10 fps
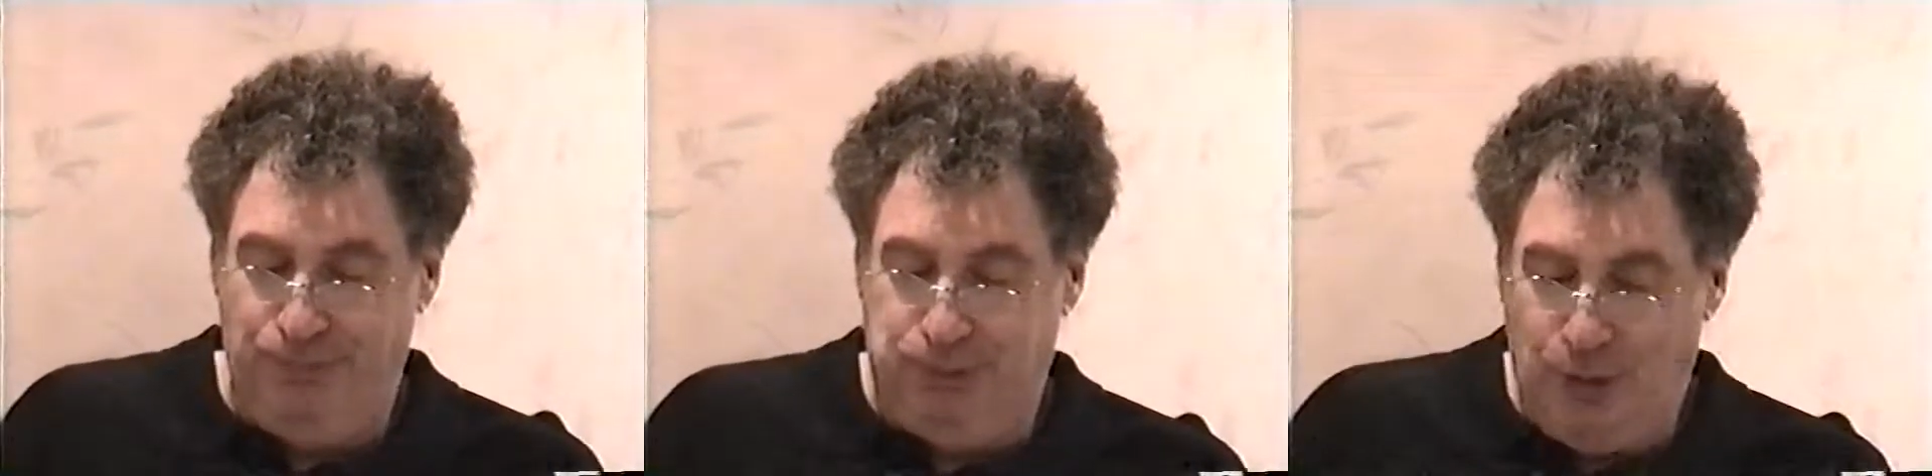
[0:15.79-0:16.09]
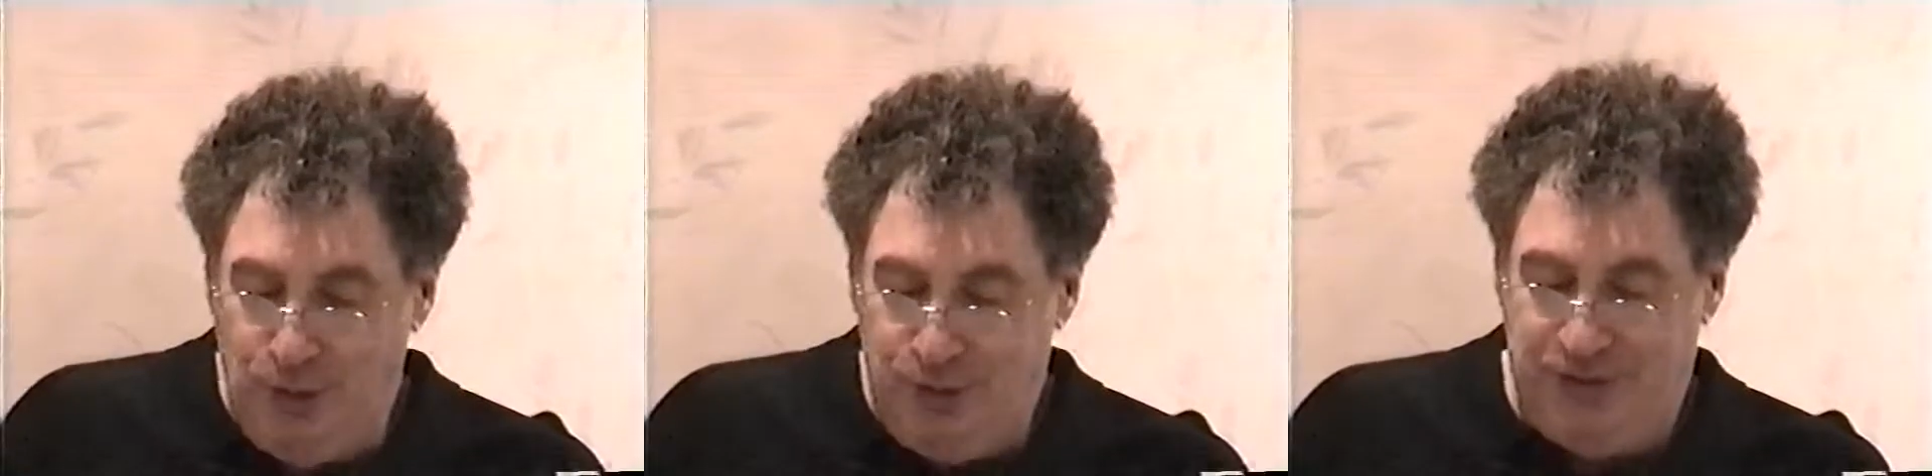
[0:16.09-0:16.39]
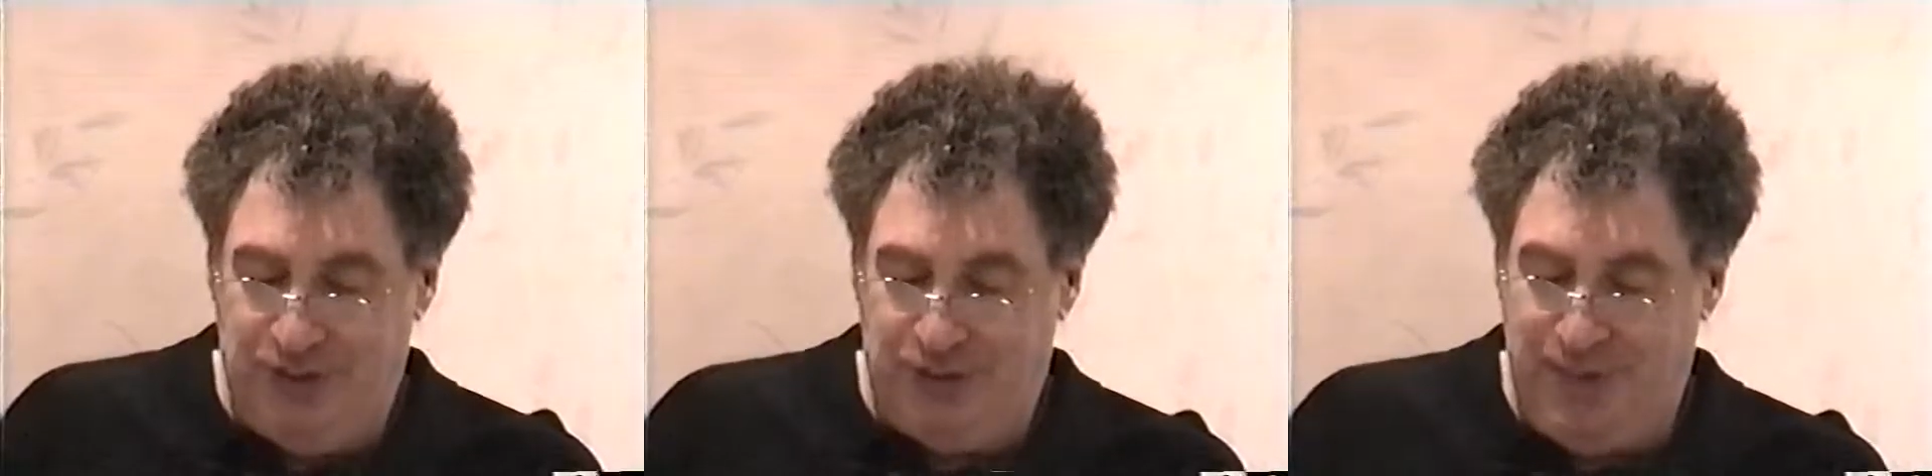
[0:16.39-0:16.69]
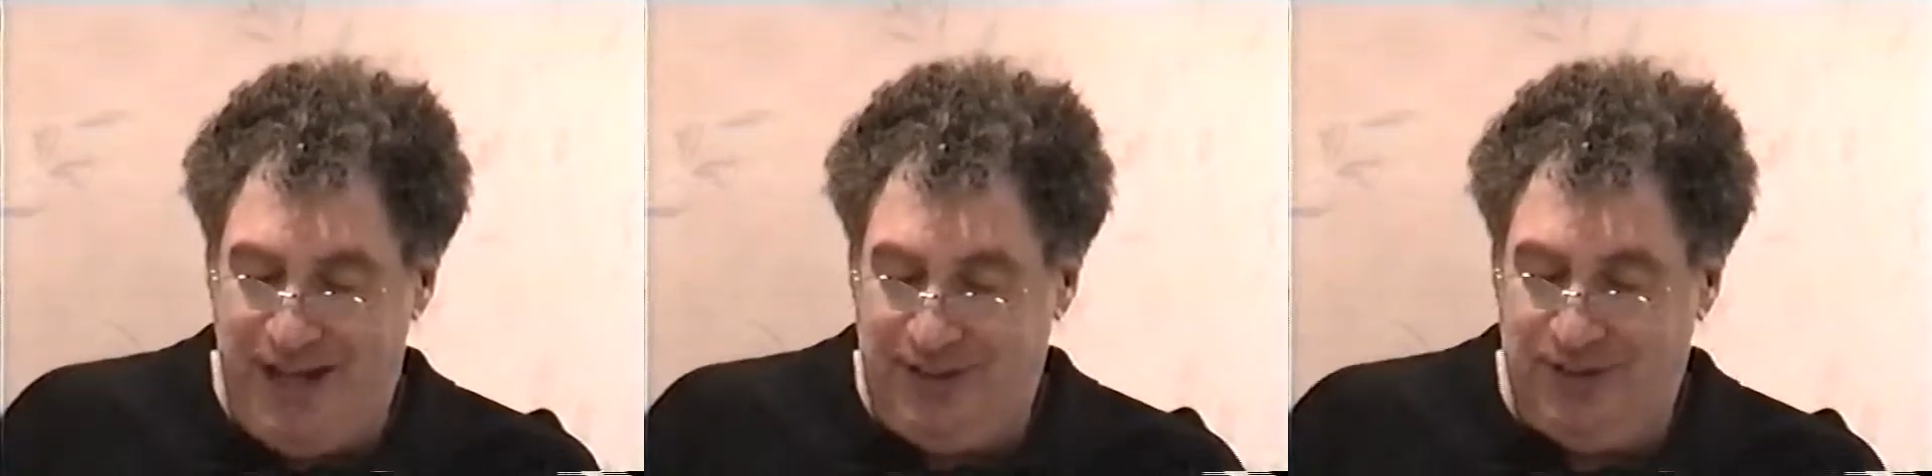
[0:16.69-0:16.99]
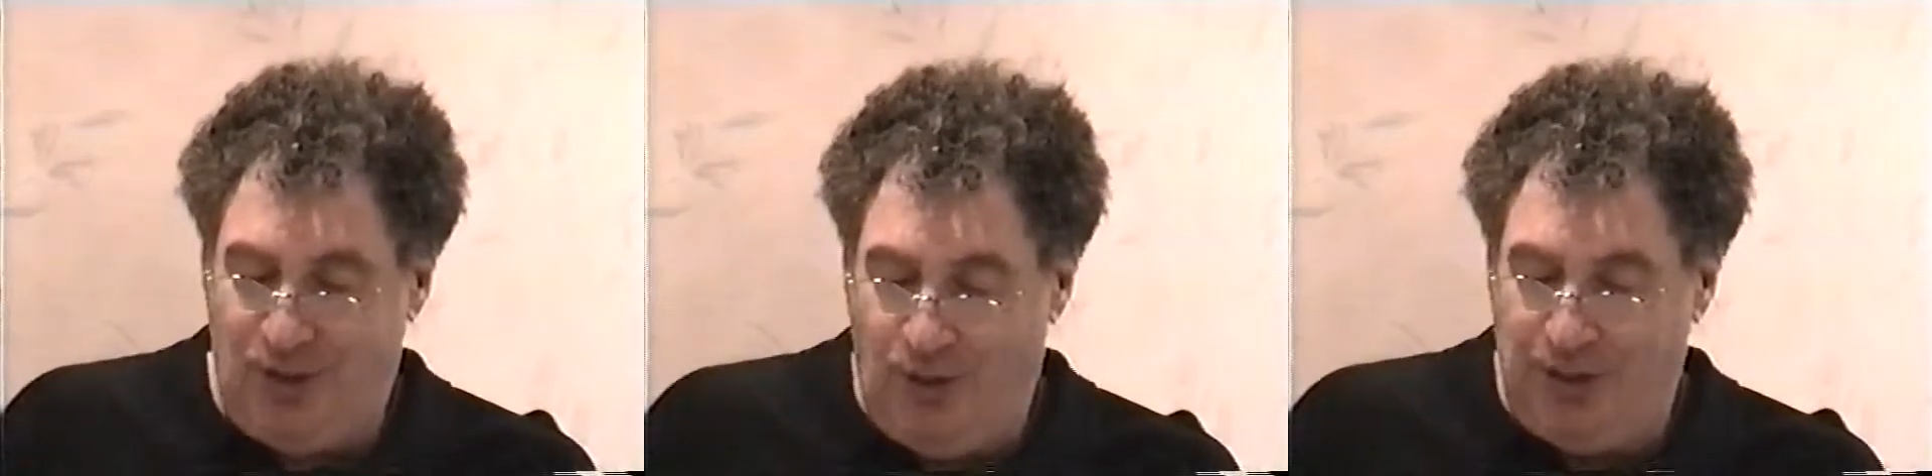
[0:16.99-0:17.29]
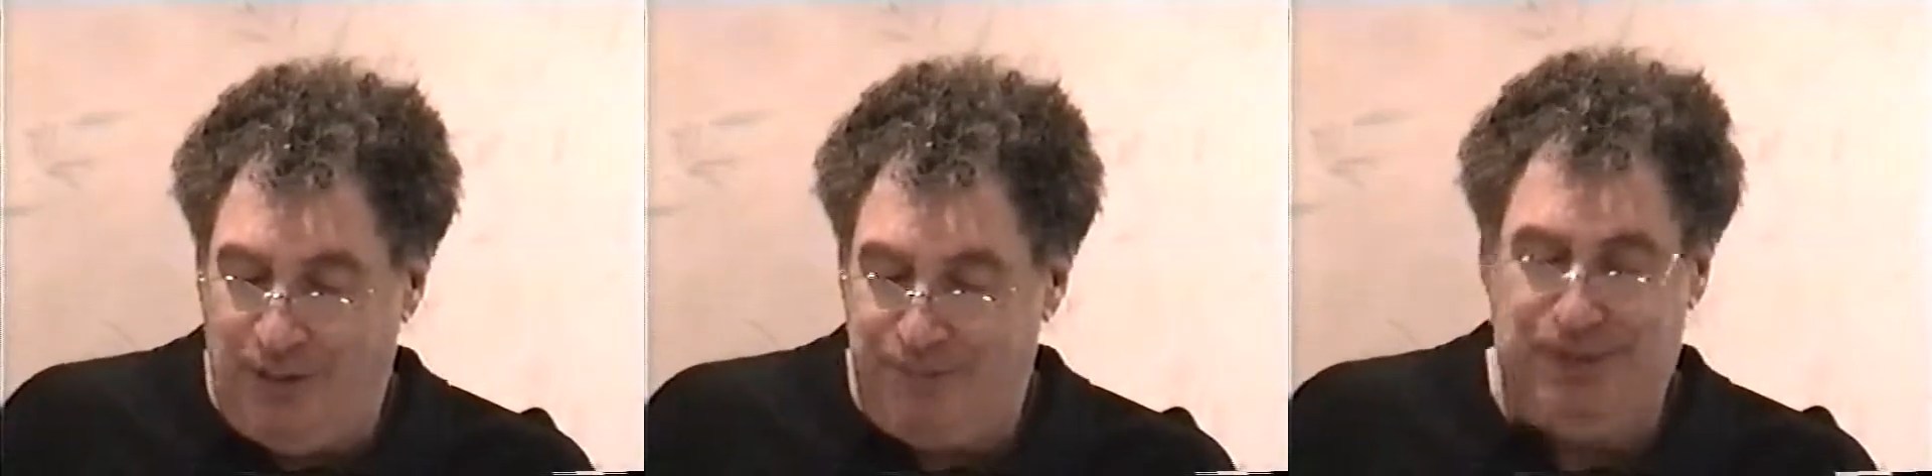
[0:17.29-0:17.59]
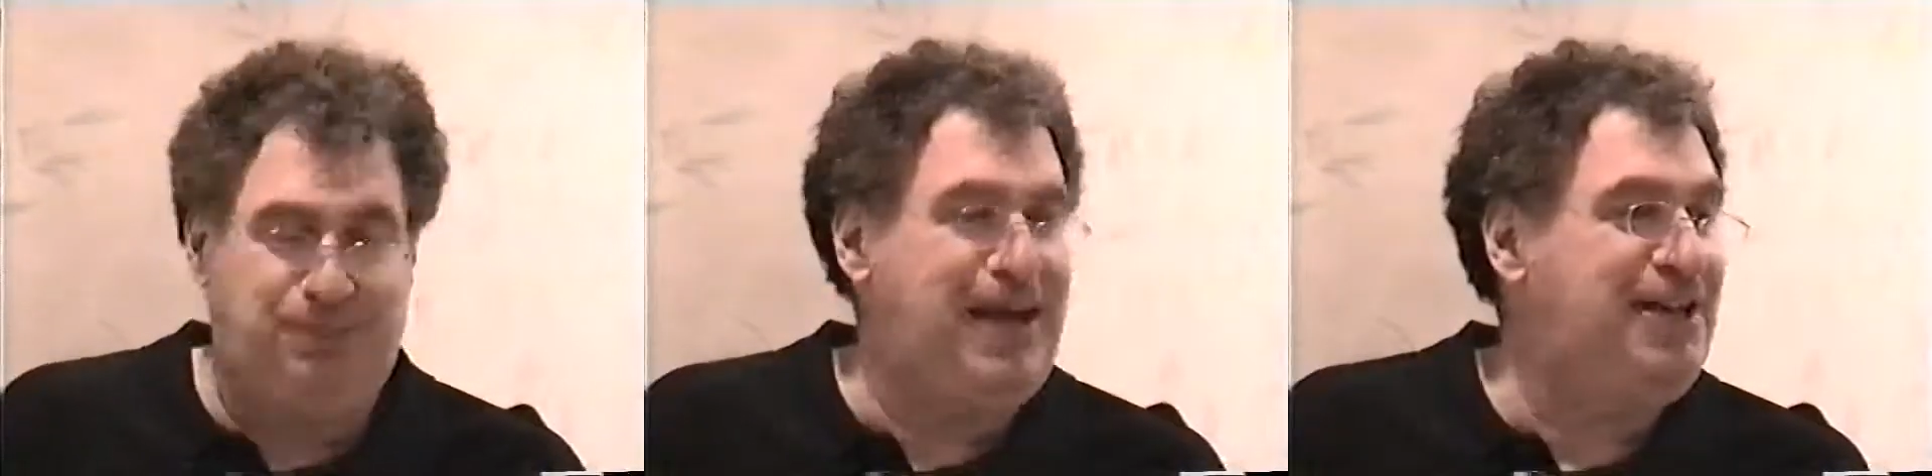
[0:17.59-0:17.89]
blue suspenders hold up
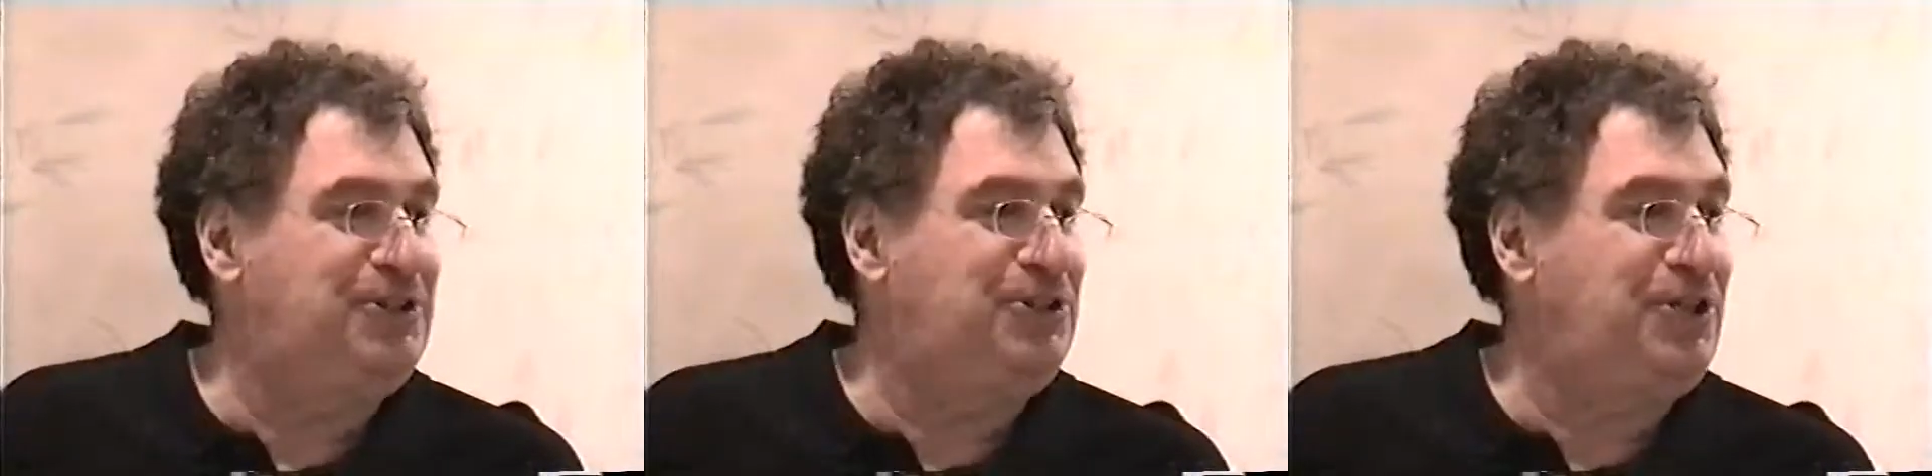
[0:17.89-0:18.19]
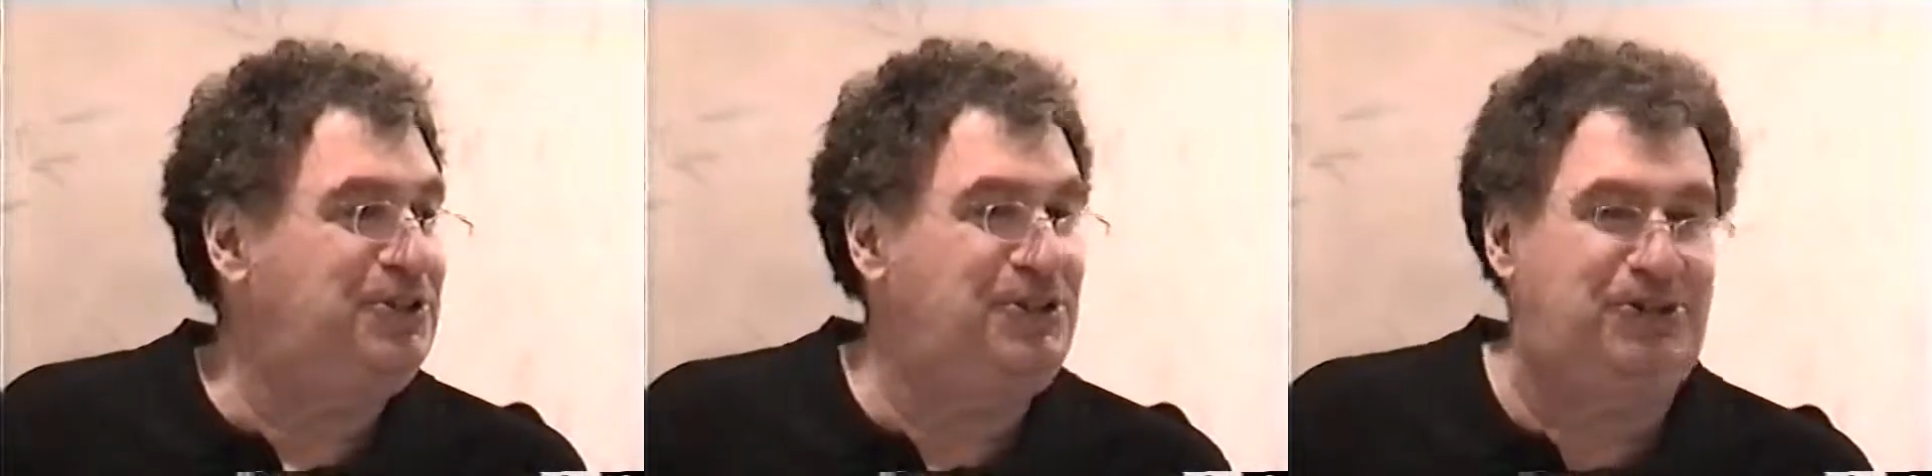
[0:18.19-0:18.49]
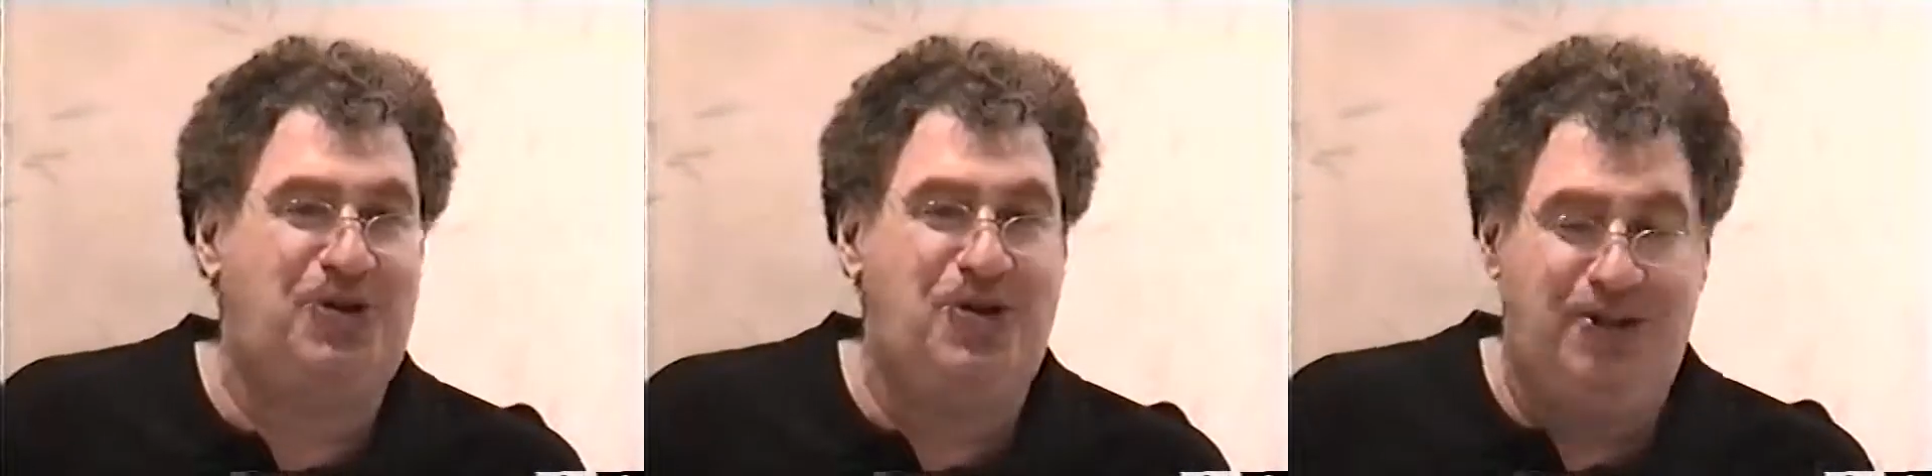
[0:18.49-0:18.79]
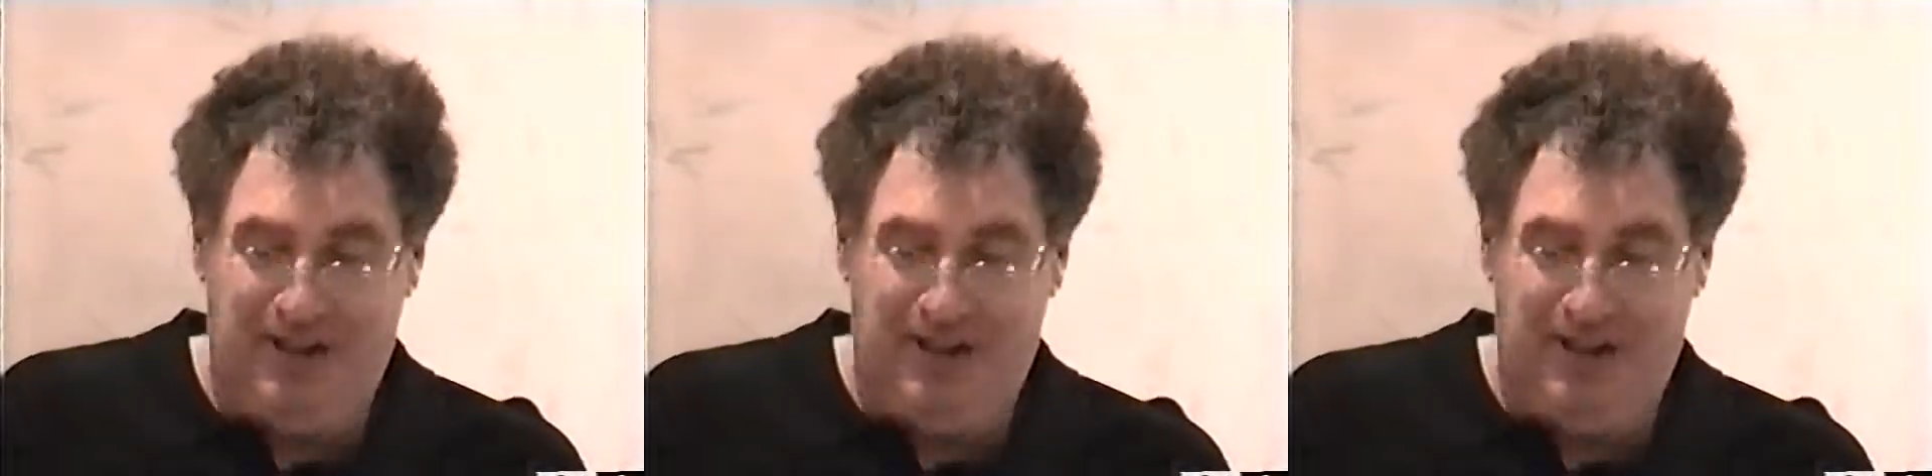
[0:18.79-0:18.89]
his pants just as good?